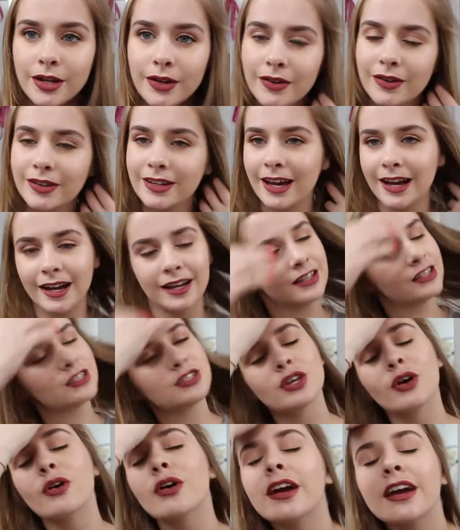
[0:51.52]
yeah
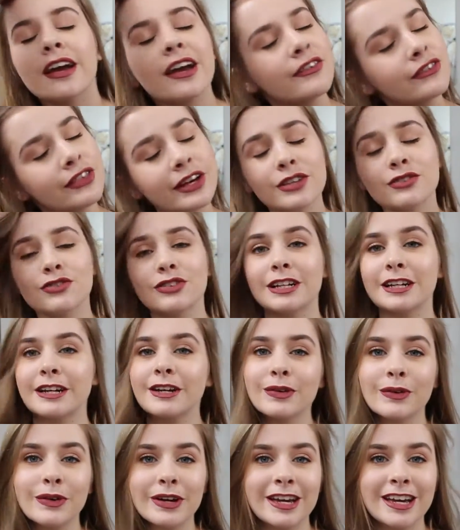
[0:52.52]
sorry if that's really
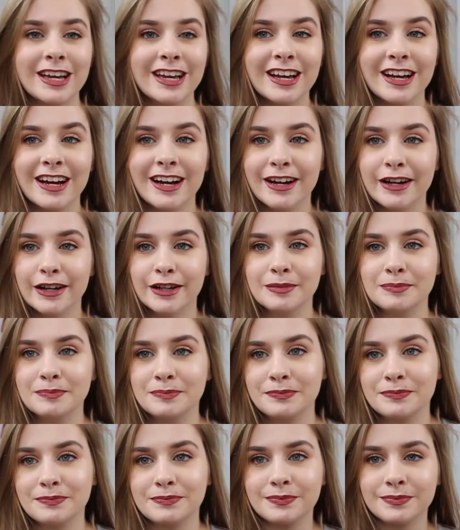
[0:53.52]
annoying
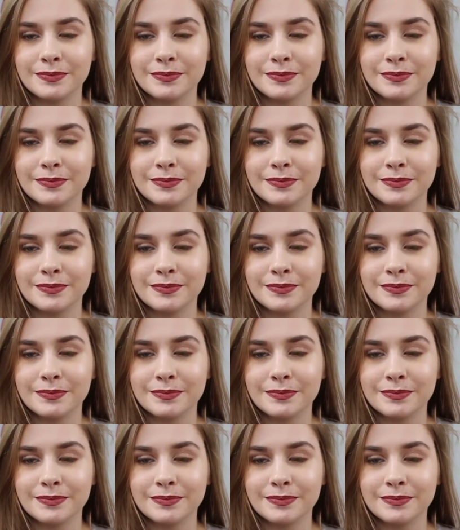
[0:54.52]
um